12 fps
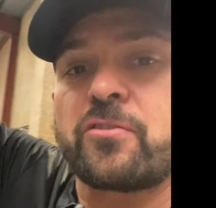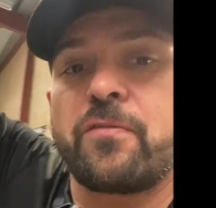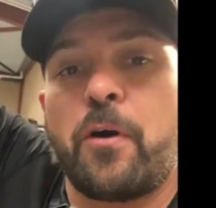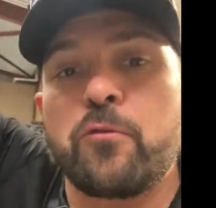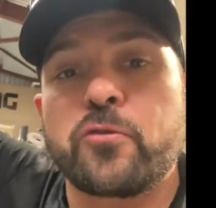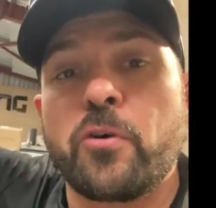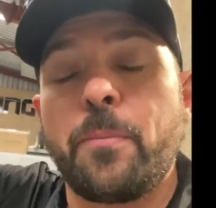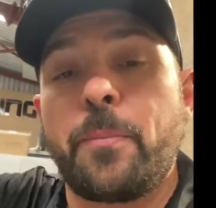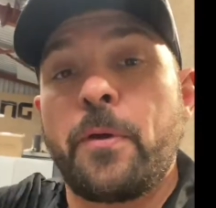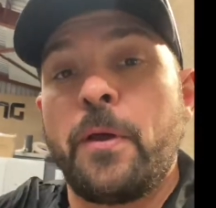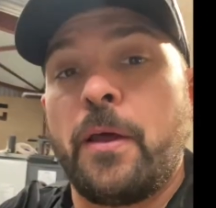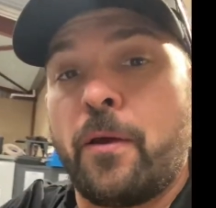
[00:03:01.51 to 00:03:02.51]
volt drop
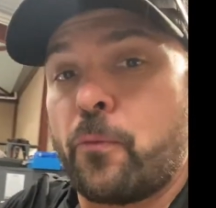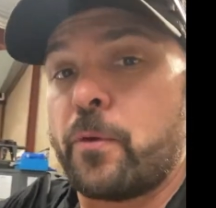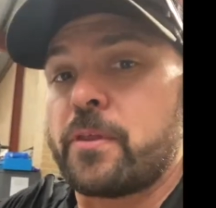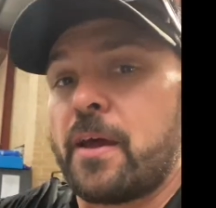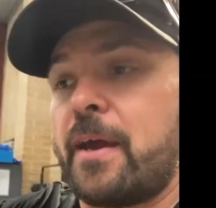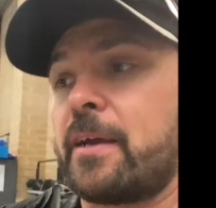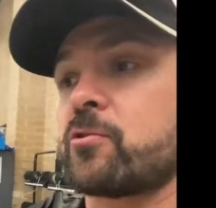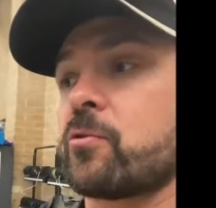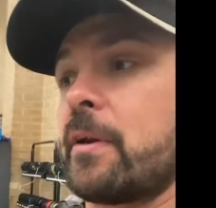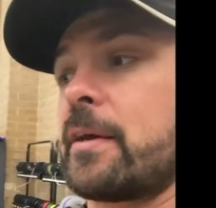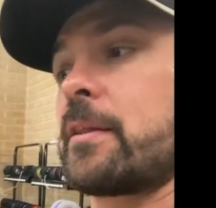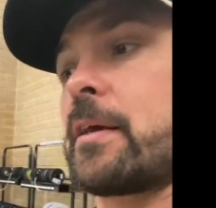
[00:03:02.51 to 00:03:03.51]
with the extra
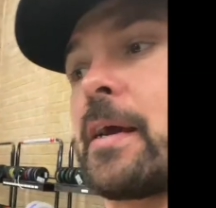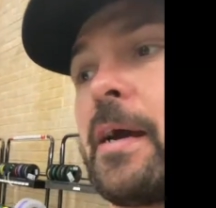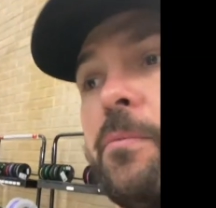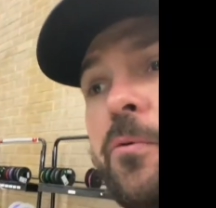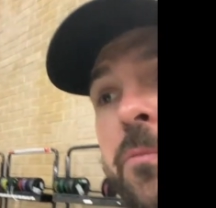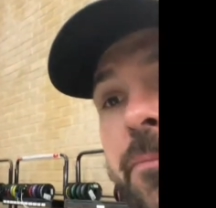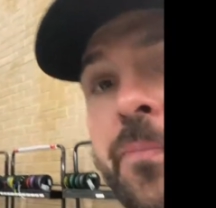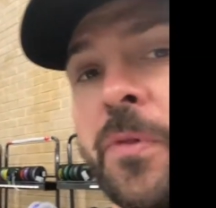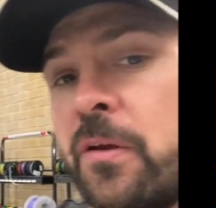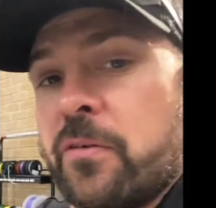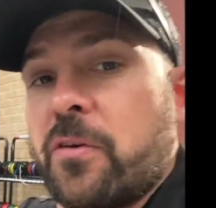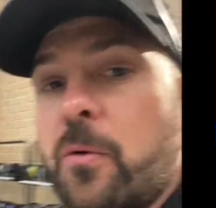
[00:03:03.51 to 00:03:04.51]
length of cable.
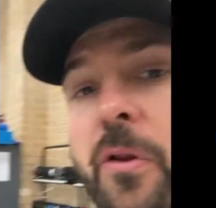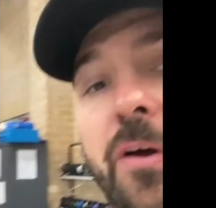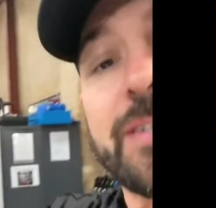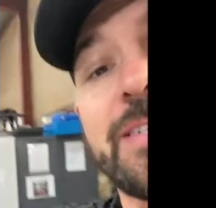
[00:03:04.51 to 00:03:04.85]
So we like to